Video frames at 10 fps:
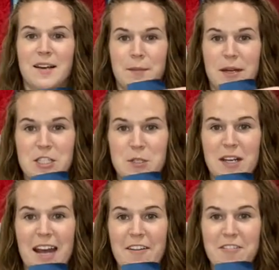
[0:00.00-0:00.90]
My
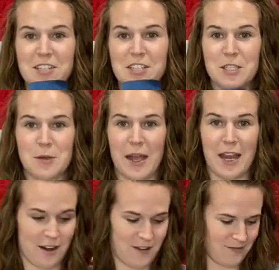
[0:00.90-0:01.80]
2.5-inch
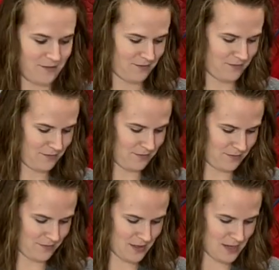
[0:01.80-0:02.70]
square,
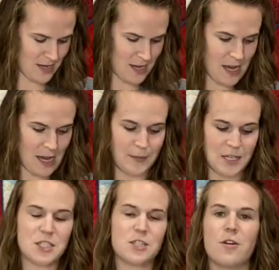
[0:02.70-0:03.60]
I'm gonna
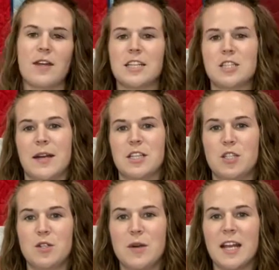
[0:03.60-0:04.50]
sew that to my
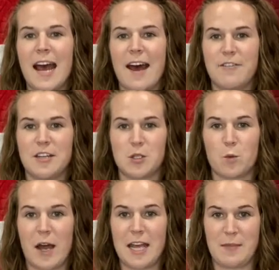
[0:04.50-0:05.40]
2.5-inch
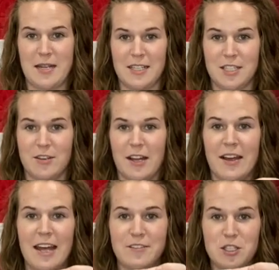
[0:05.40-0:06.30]
white piece. So now I
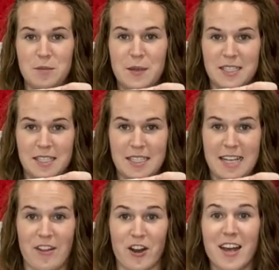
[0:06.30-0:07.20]
have 2 pieces
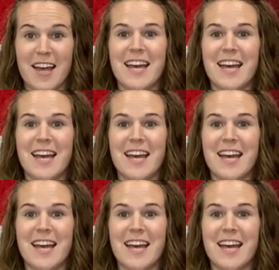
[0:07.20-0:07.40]
together.